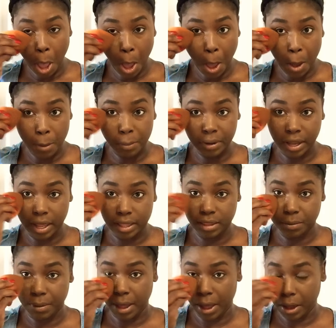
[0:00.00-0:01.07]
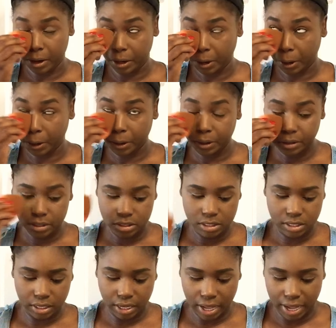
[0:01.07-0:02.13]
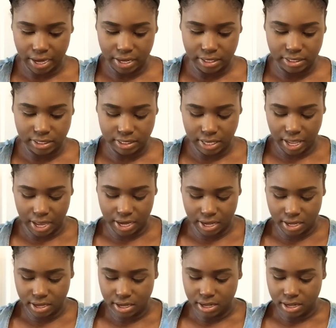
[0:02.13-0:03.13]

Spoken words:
apply the powder to kind of set it